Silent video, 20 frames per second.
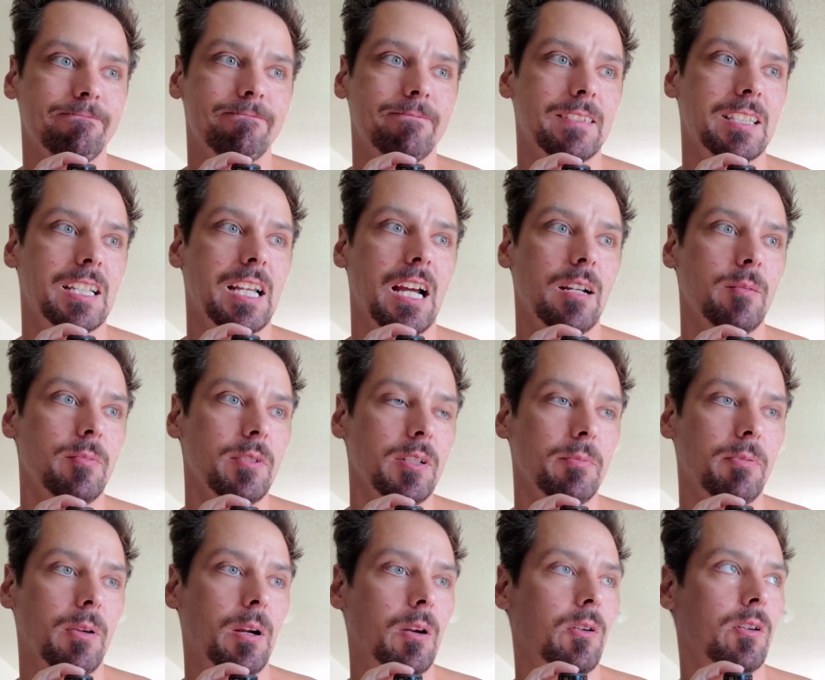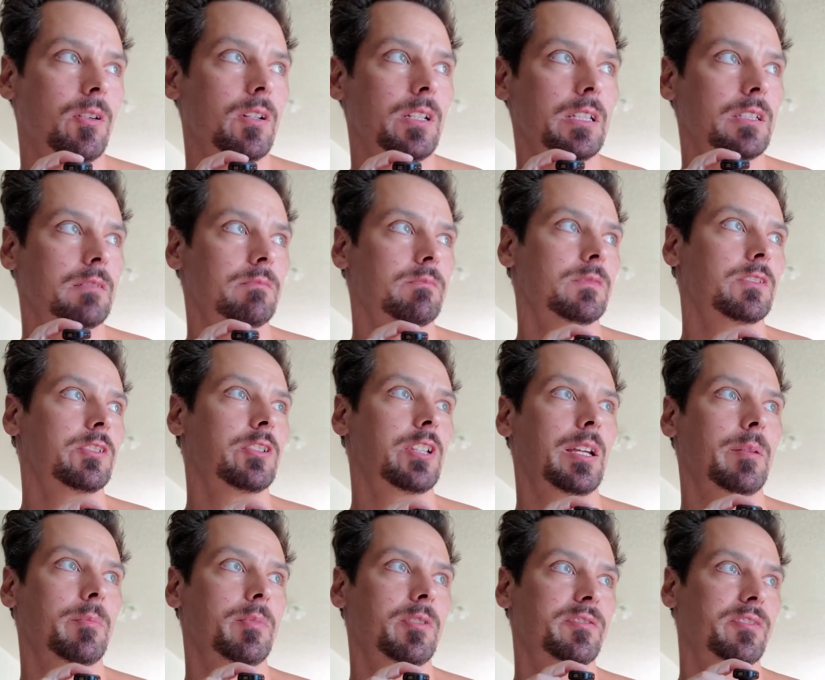it's got to be a priority. You
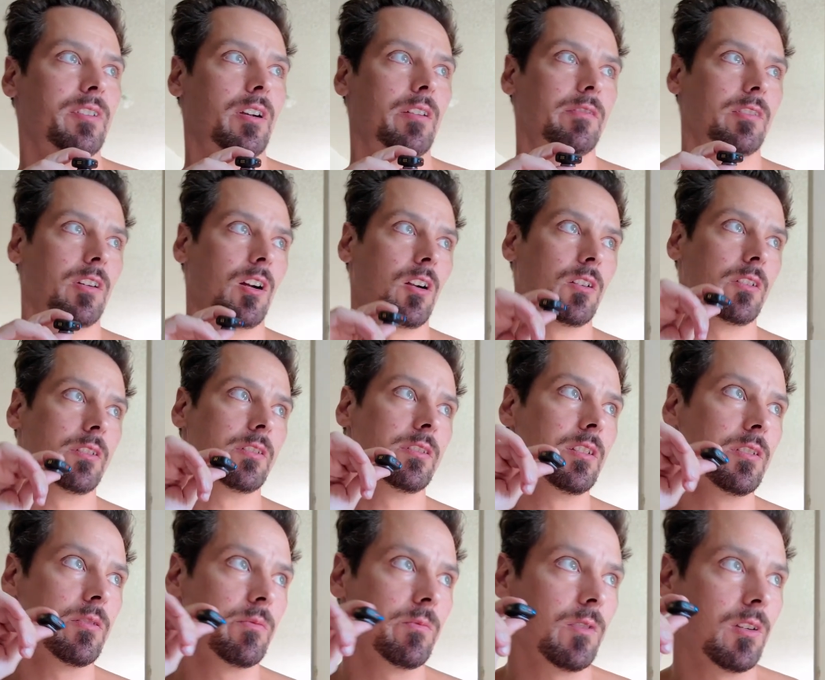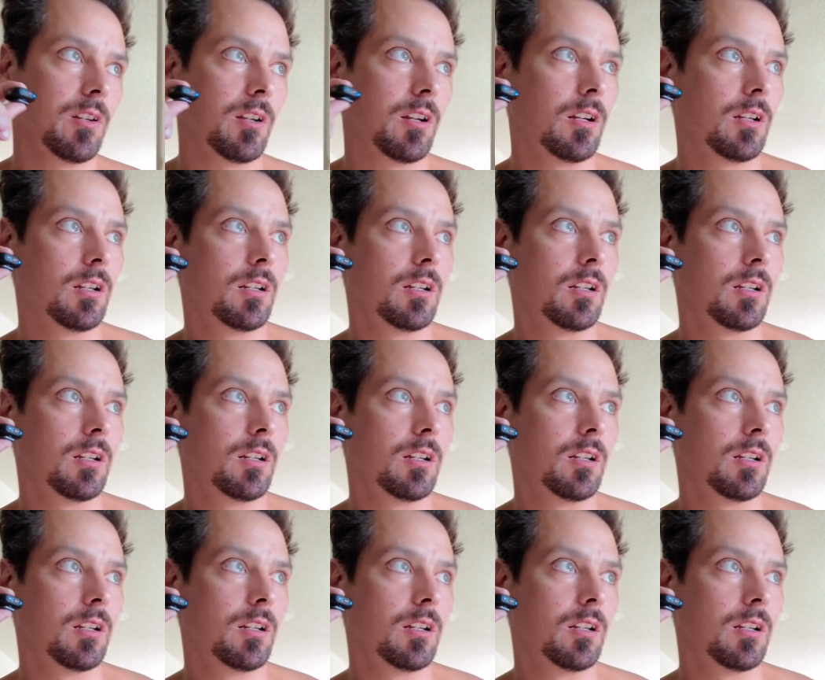can't be a starving artist. It doesn't work.